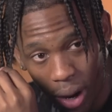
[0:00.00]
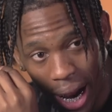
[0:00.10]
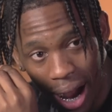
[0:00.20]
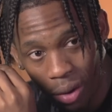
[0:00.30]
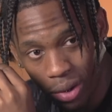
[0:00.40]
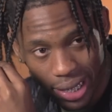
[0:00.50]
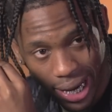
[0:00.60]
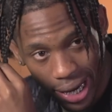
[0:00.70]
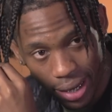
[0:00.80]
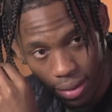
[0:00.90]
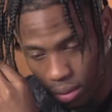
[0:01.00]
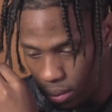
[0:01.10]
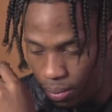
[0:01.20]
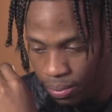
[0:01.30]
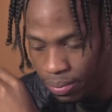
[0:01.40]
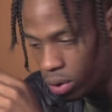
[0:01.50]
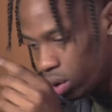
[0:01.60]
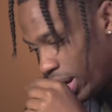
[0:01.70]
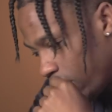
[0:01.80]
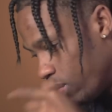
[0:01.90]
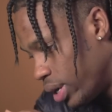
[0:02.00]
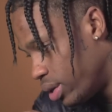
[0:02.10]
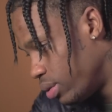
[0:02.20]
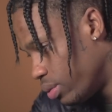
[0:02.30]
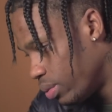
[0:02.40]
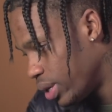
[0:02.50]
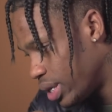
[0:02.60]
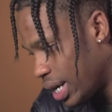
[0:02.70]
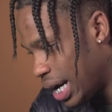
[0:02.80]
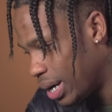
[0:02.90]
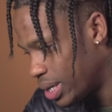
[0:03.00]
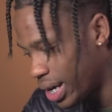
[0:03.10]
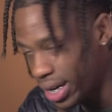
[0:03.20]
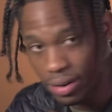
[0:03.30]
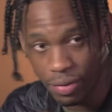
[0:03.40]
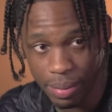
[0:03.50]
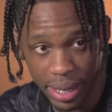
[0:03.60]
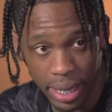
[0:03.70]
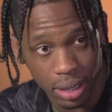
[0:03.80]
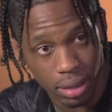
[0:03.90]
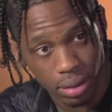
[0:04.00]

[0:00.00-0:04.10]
where I would take it, or like what was, how it's like good for me.